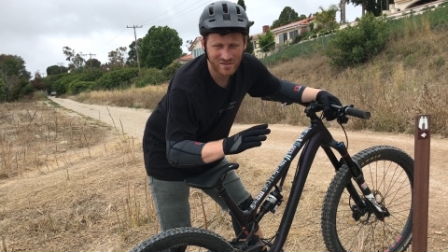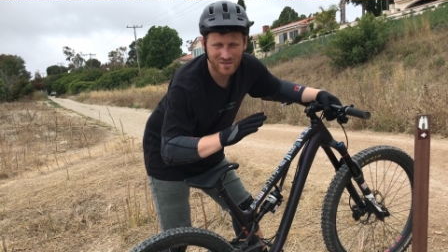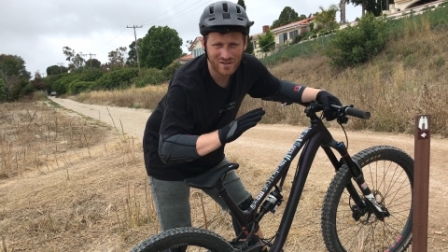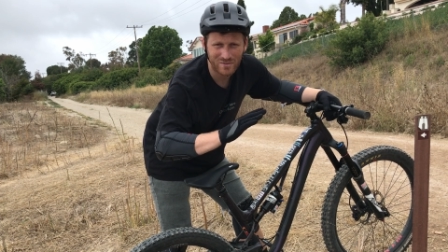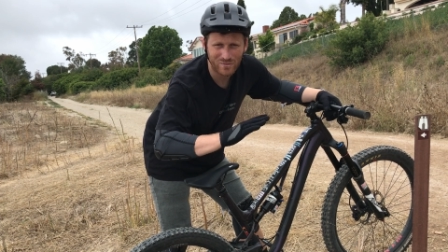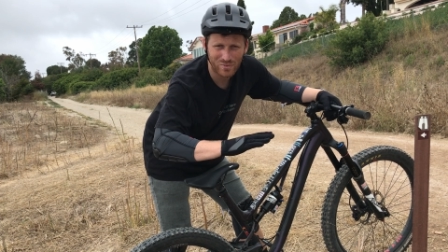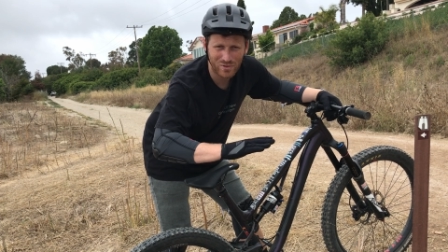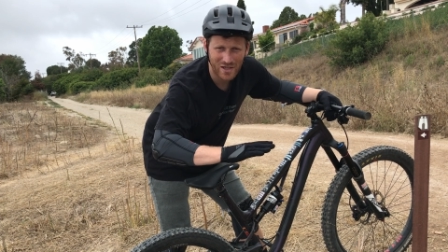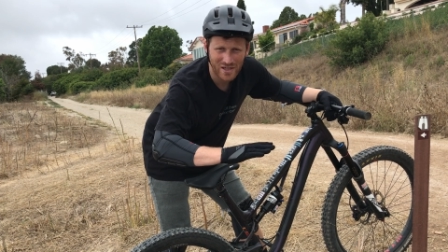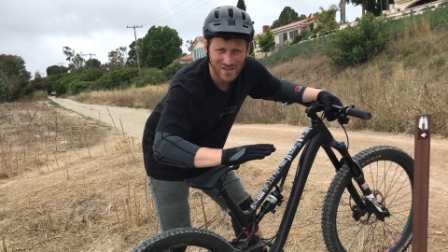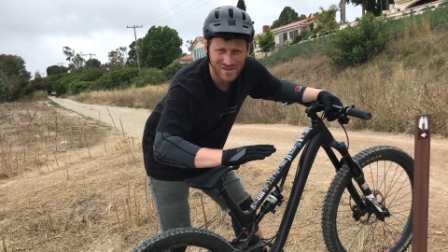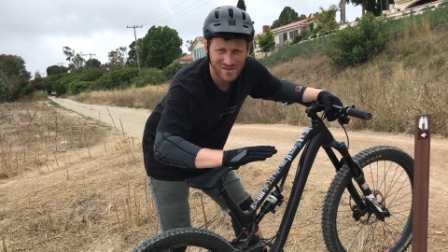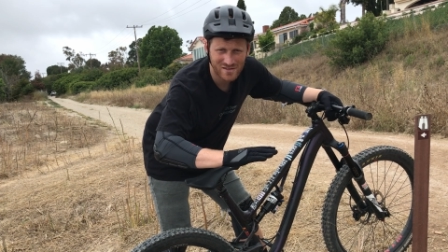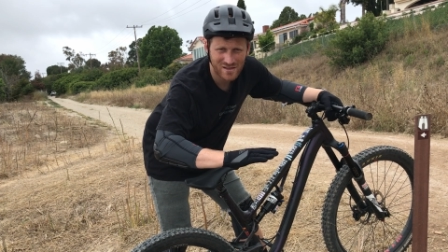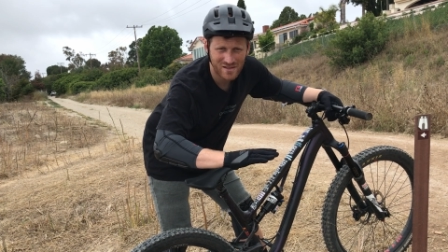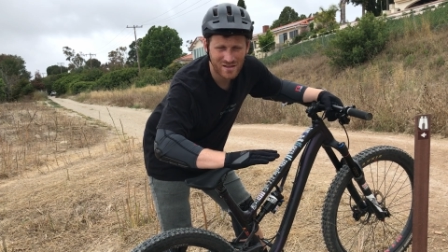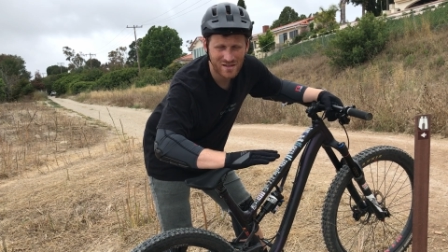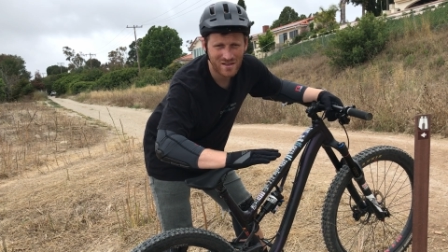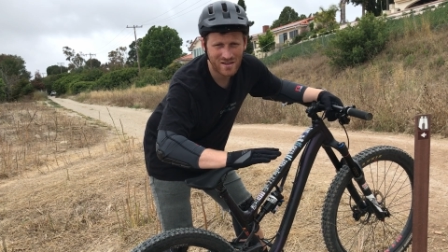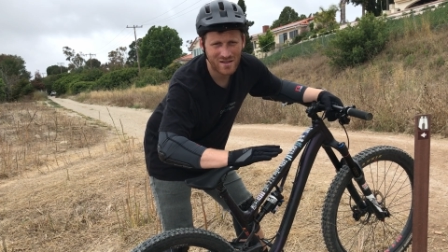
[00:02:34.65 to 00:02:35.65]
compress,
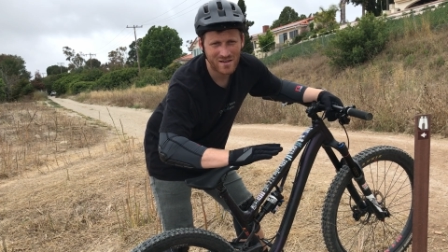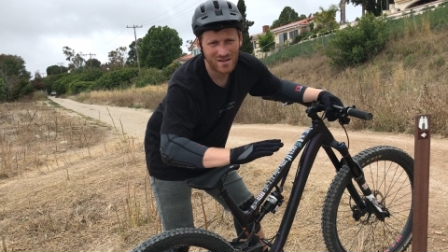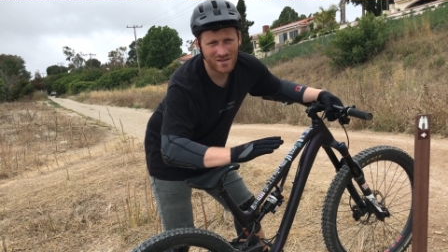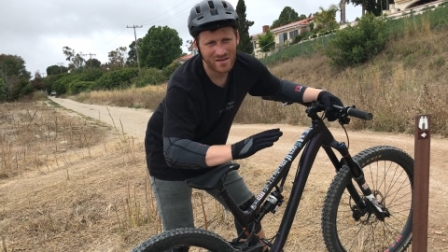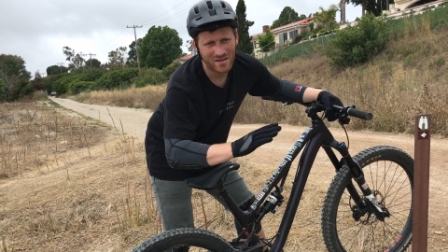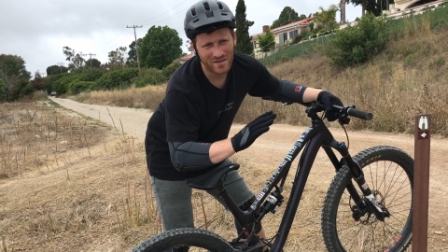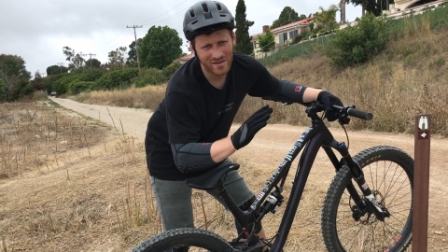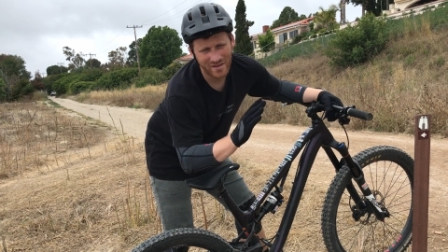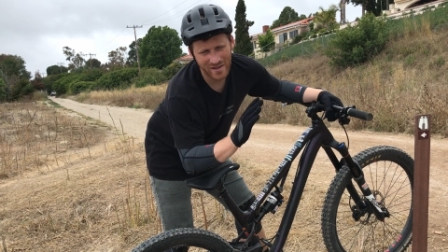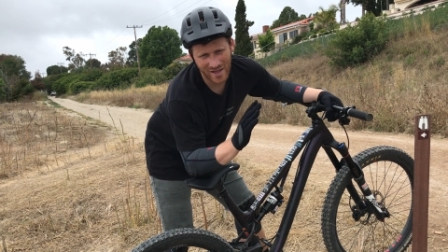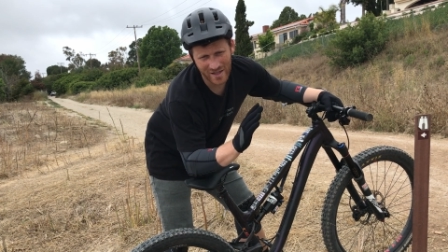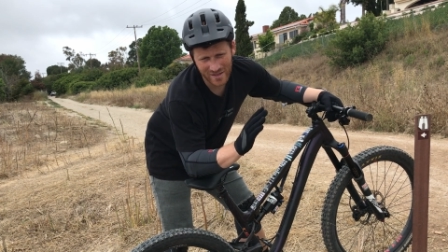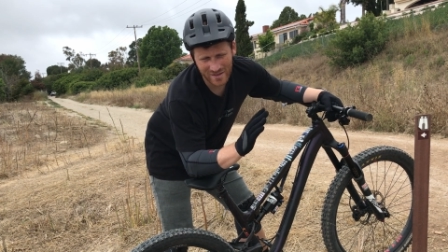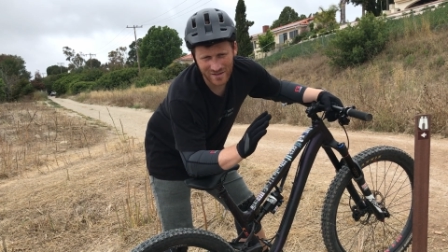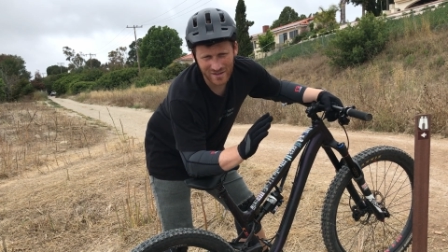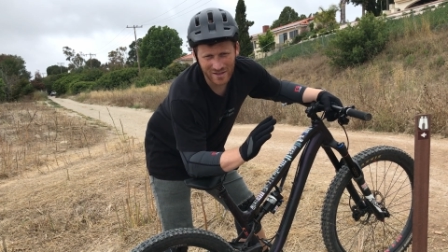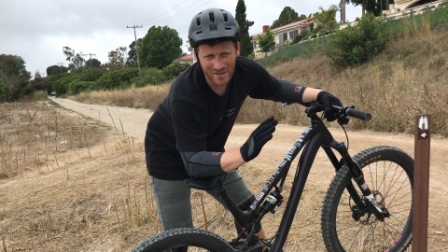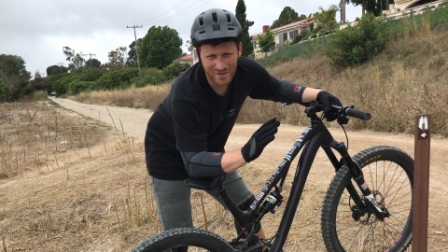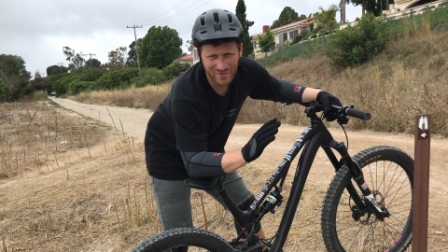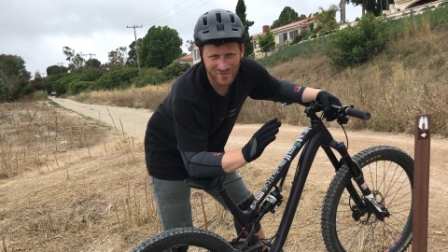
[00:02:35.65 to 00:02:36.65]
then
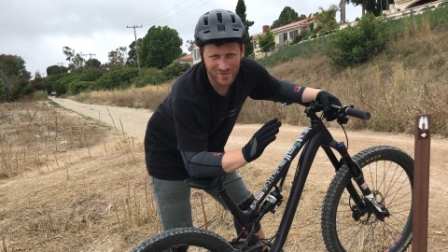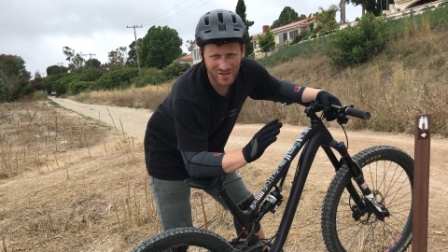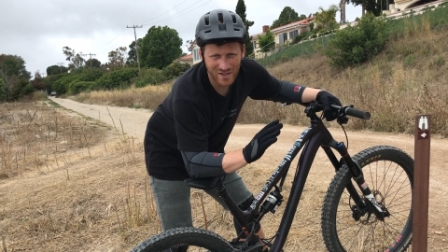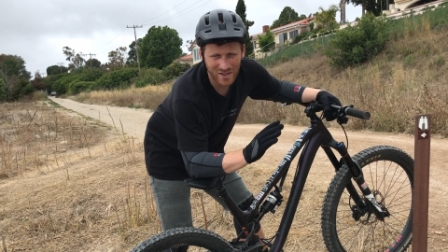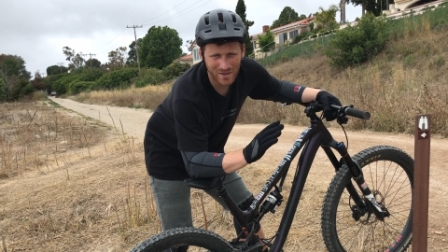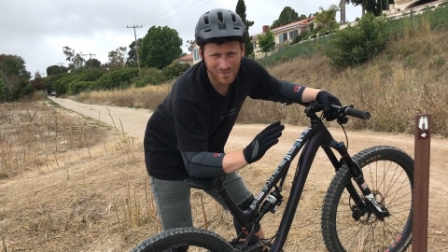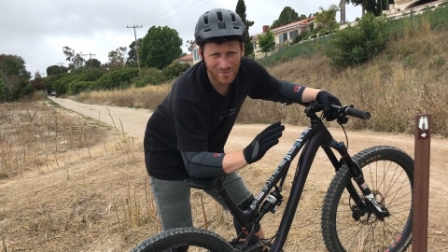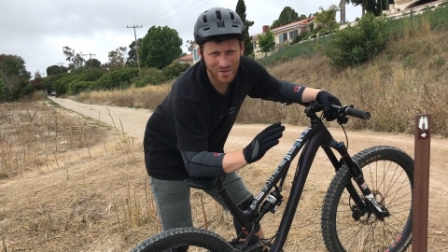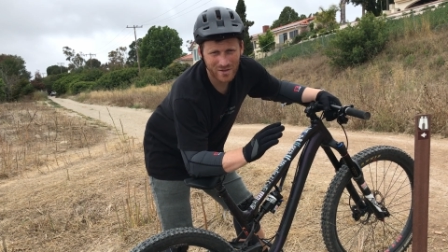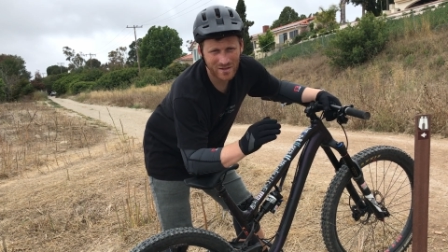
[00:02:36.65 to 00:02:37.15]
lift up.